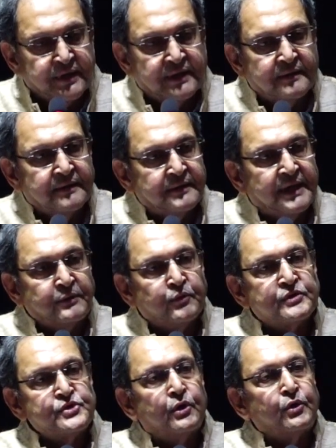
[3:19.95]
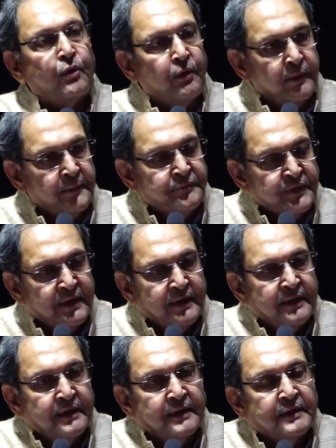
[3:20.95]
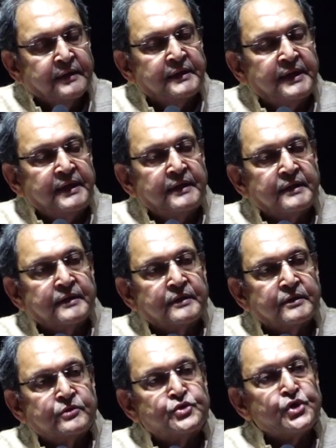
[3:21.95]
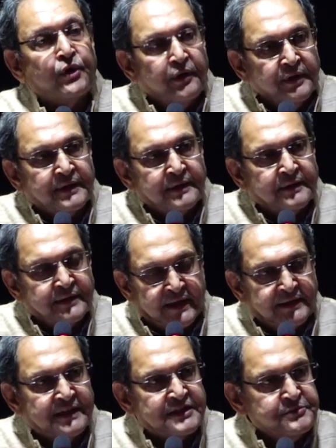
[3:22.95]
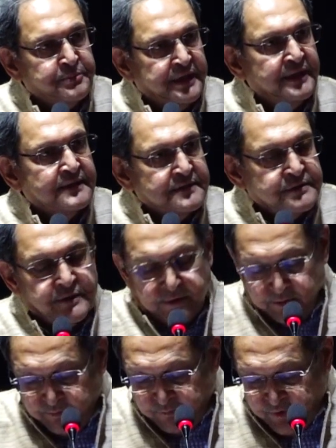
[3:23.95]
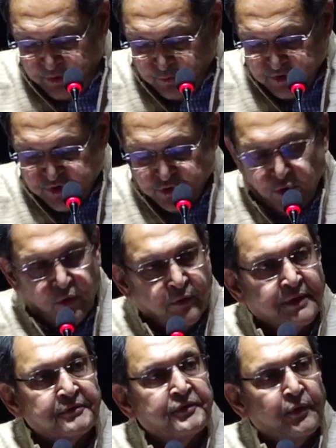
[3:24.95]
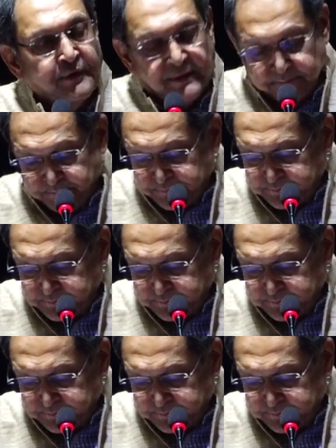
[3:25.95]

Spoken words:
but that was not all. The joy that he experienced was so overflowing